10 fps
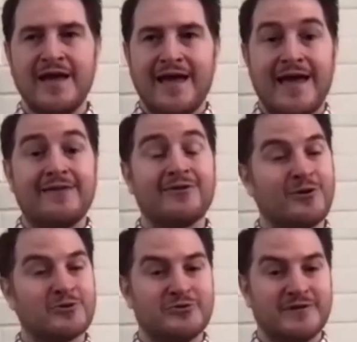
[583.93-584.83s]
and the
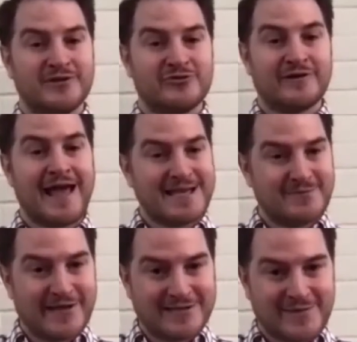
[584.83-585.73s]
Cultural District has
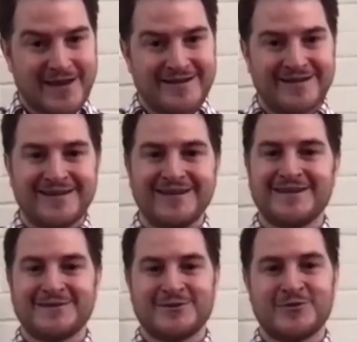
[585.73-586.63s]
been expanded.
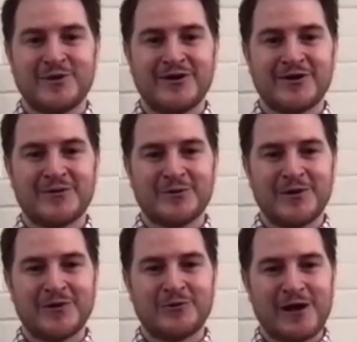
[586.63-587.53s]
So we
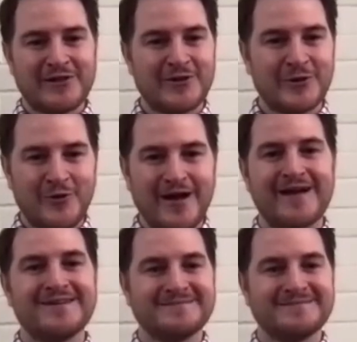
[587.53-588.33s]
are well on our way.